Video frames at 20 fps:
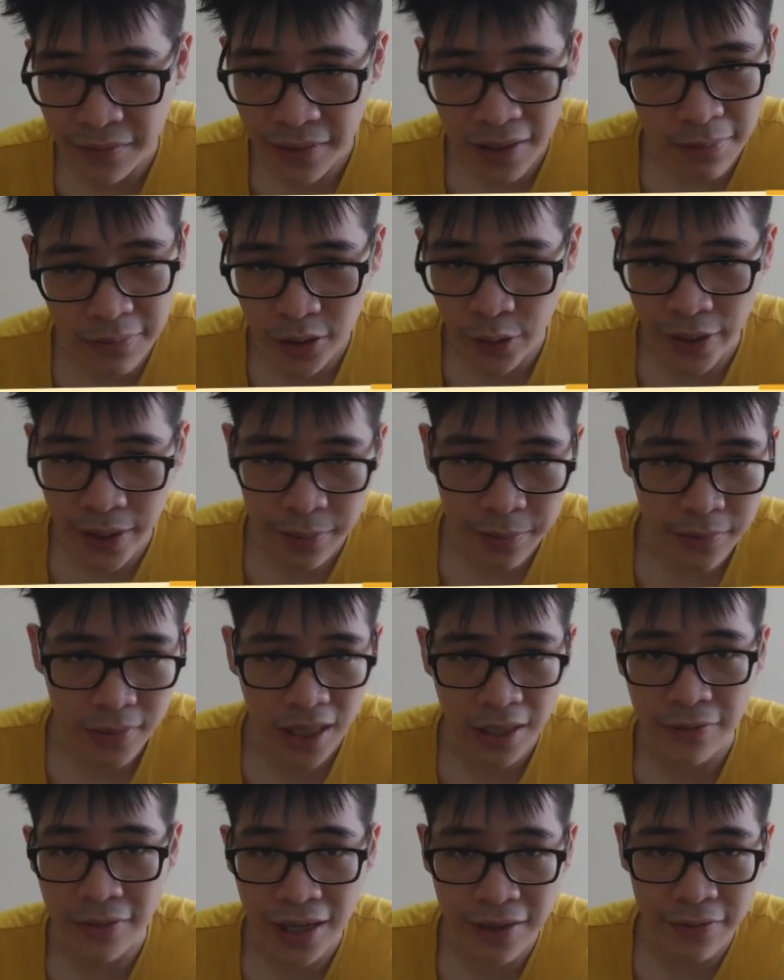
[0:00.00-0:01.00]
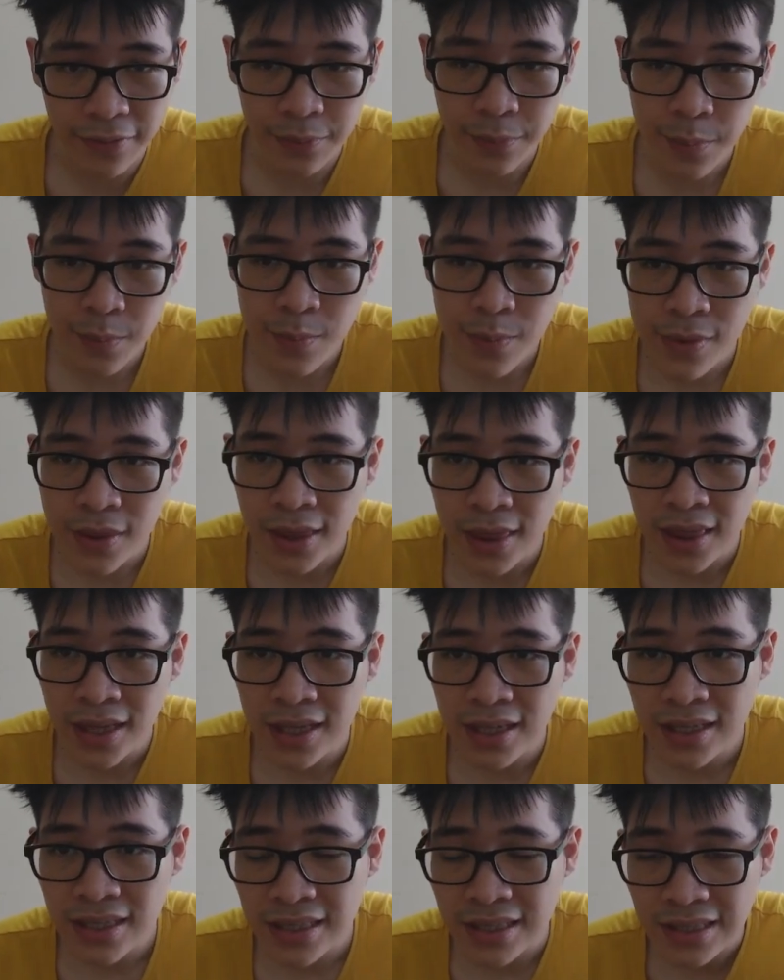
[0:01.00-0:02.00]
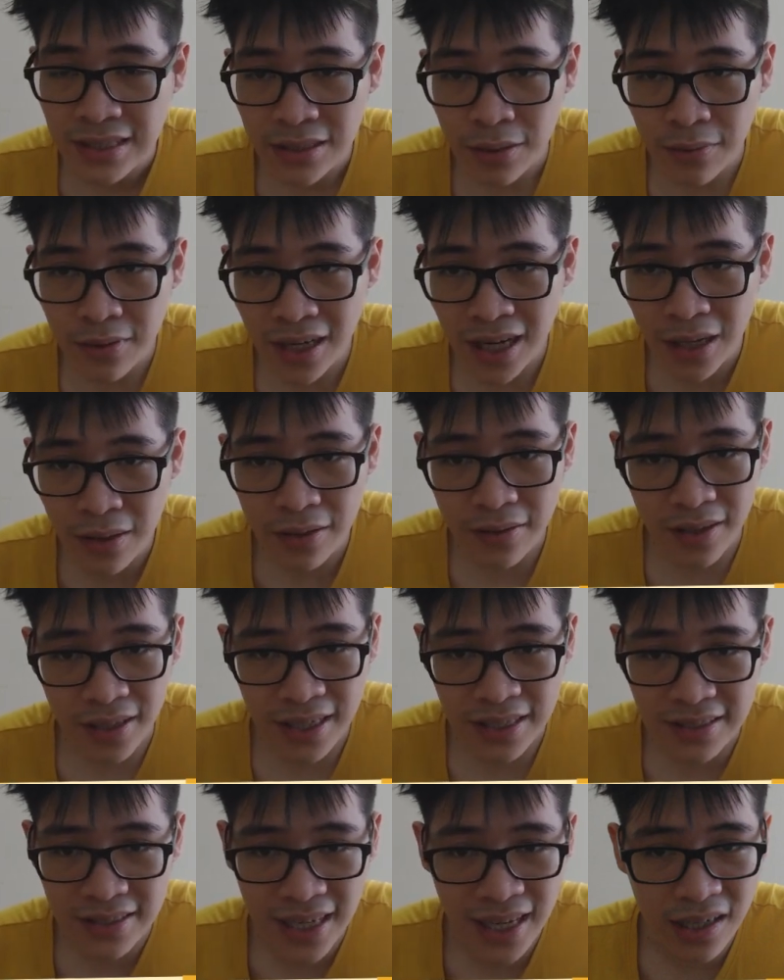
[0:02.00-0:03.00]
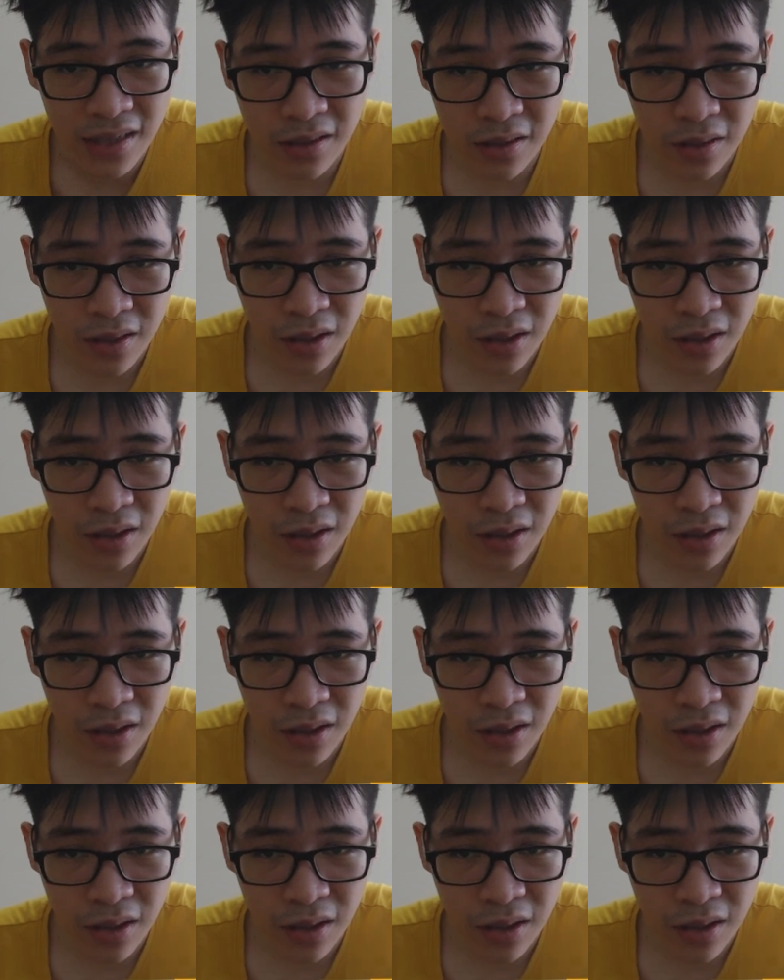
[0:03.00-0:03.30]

I'm sorry, knight E5. So now the thing is that,